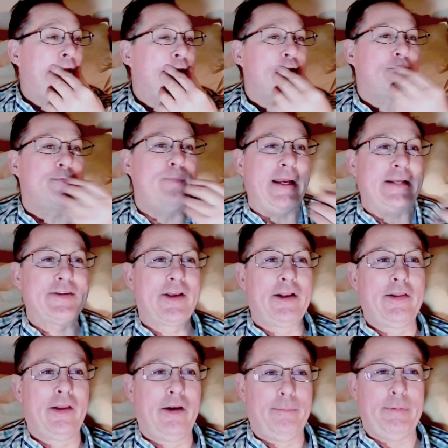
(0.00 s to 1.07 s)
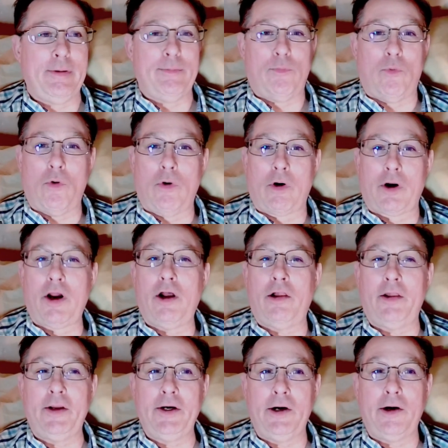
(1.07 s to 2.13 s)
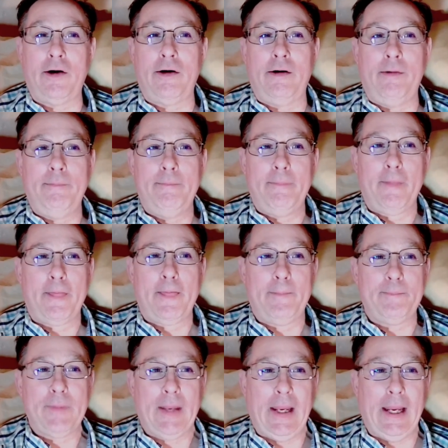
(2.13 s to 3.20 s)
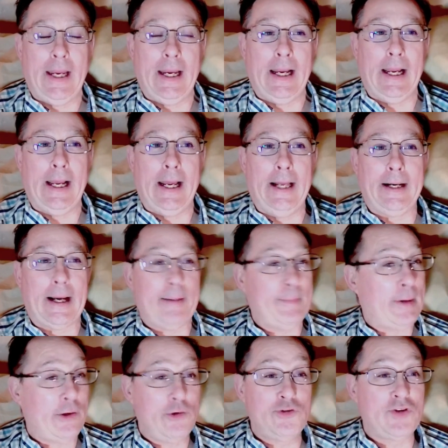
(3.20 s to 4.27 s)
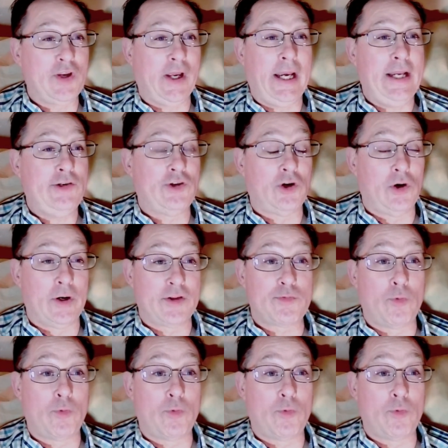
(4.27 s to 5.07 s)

it just makes it a little bit more clear and I'm not using any dirt.